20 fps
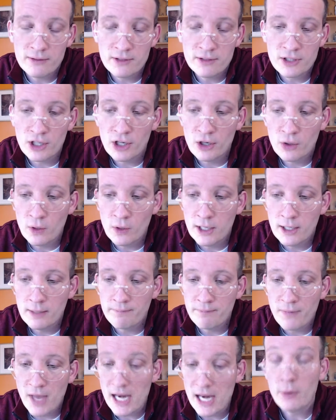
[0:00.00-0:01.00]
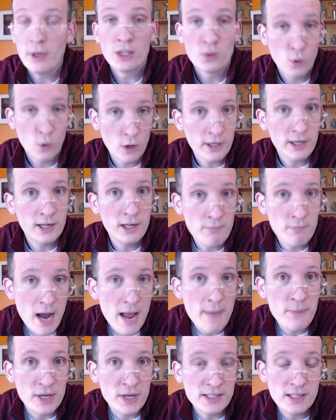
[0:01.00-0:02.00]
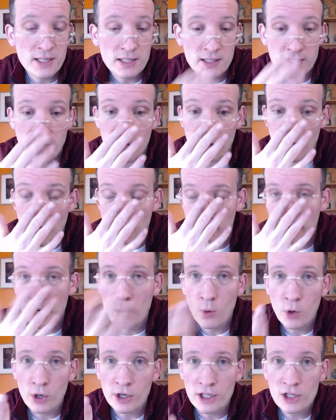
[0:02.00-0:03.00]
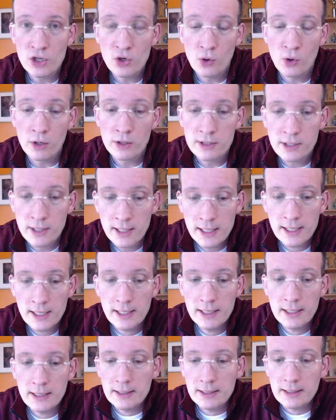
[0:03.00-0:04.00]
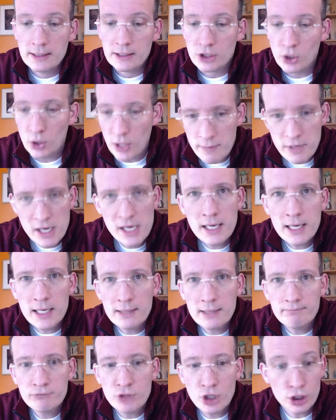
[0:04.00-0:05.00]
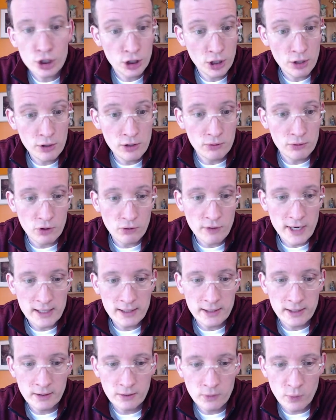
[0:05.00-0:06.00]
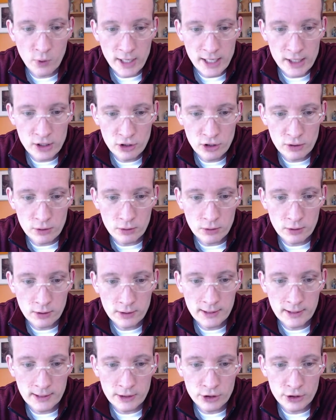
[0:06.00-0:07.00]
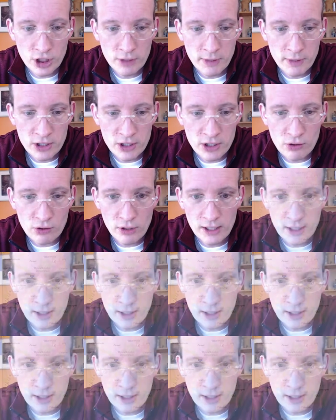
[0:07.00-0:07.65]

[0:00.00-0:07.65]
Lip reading: So anyway, it's working in my business, and I thought it might work in yours. So let me just show you directly what I do. I'll share my screen